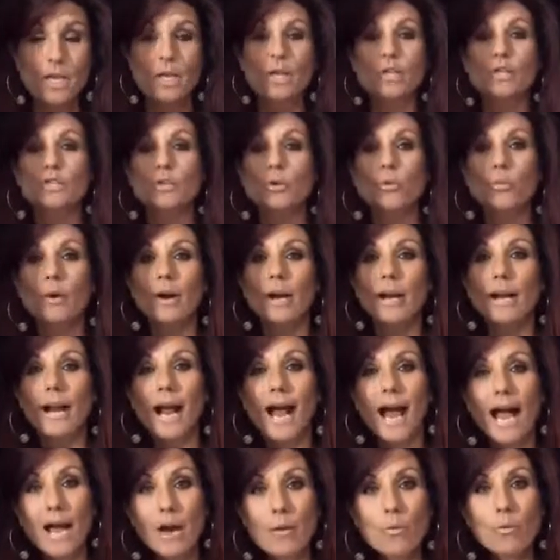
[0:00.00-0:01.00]
So what
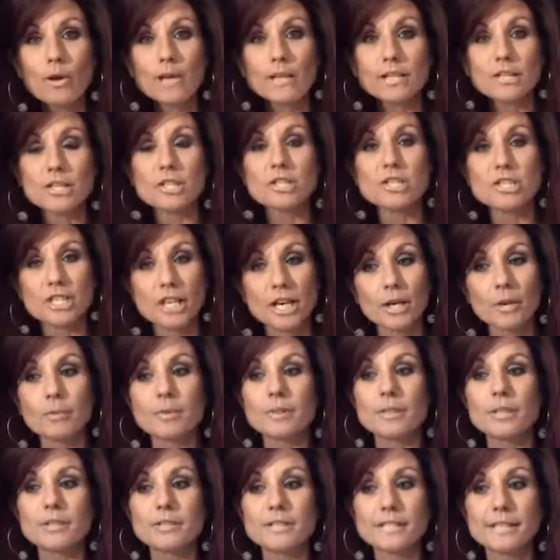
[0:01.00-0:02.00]
I wanted to share
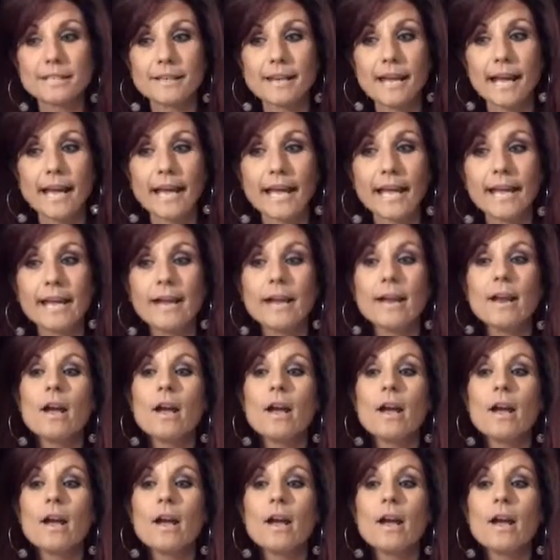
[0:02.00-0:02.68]
with you tonight